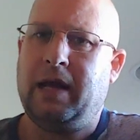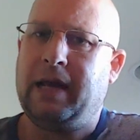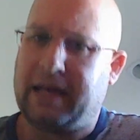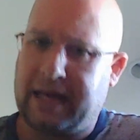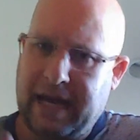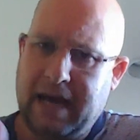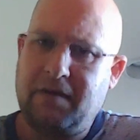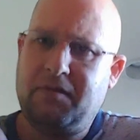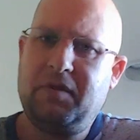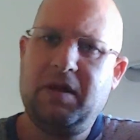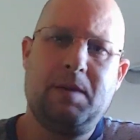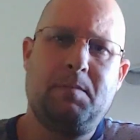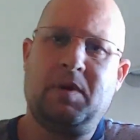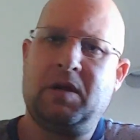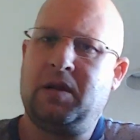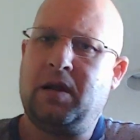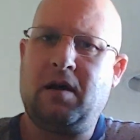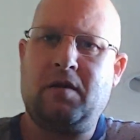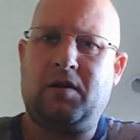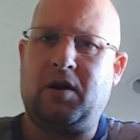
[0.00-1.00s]
Give them
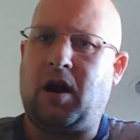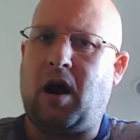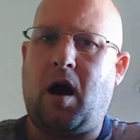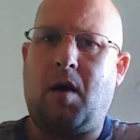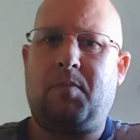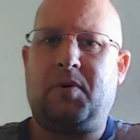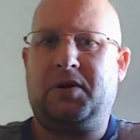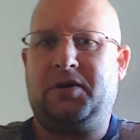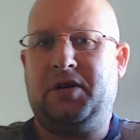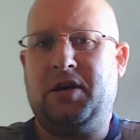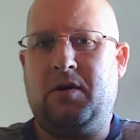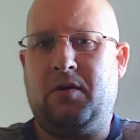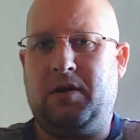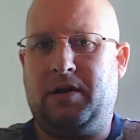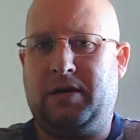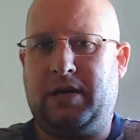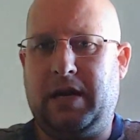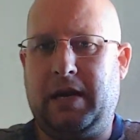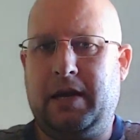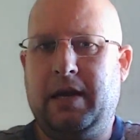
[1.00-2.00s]
another
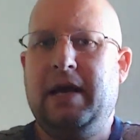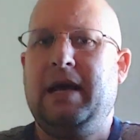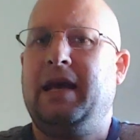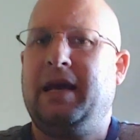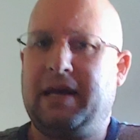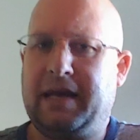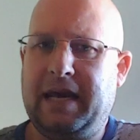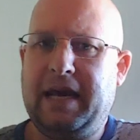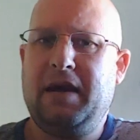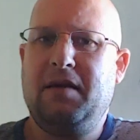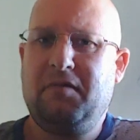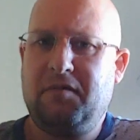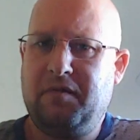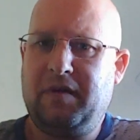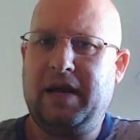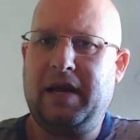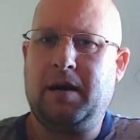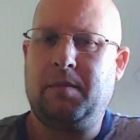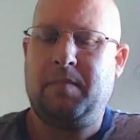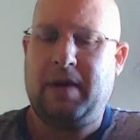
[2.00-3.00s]
opportunity. Give
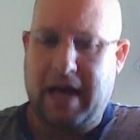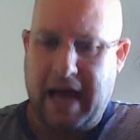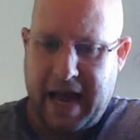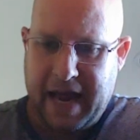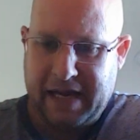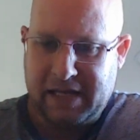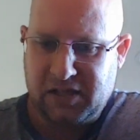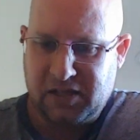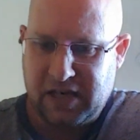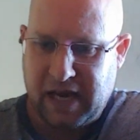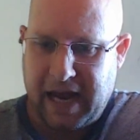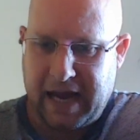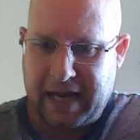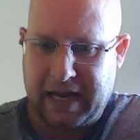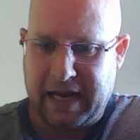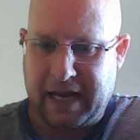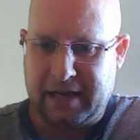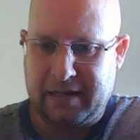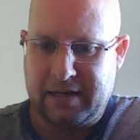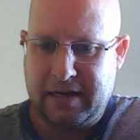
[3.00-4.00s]
them a
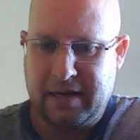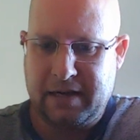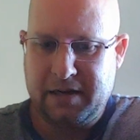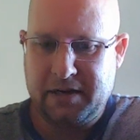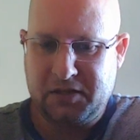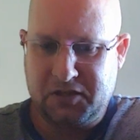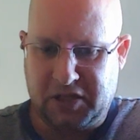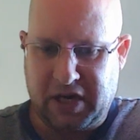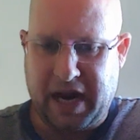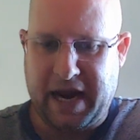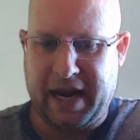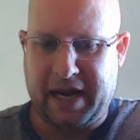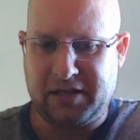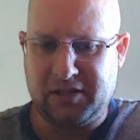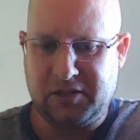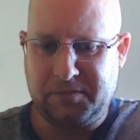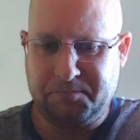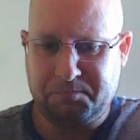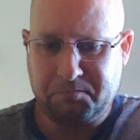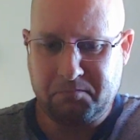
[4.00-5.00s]
second
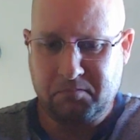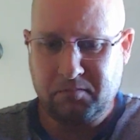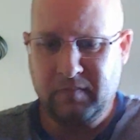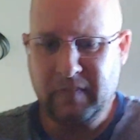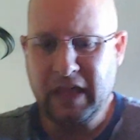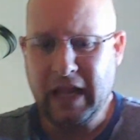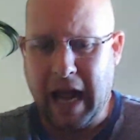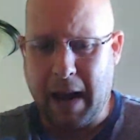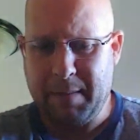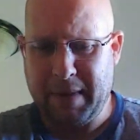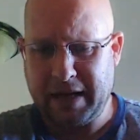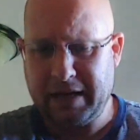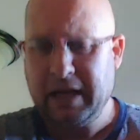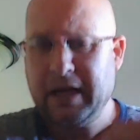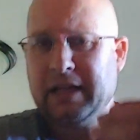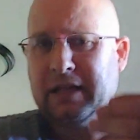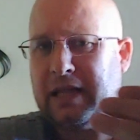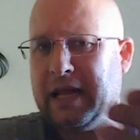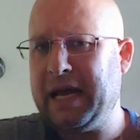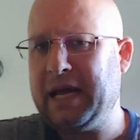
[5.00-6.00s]
chance.
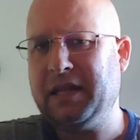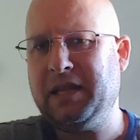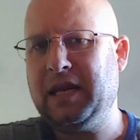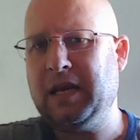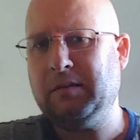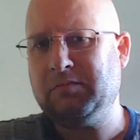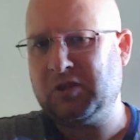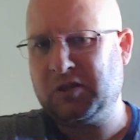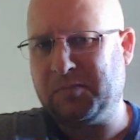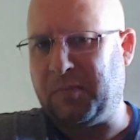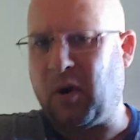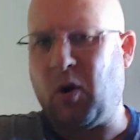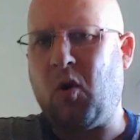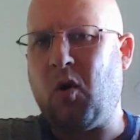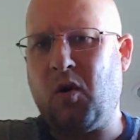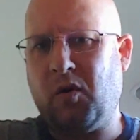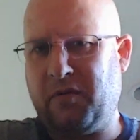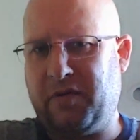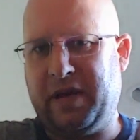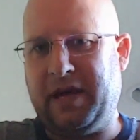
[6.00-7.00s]
Let them
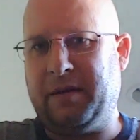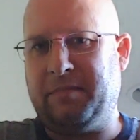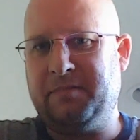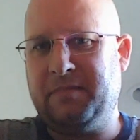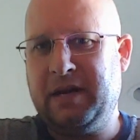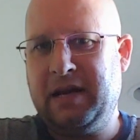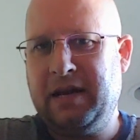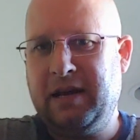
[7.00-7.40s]
spoil them.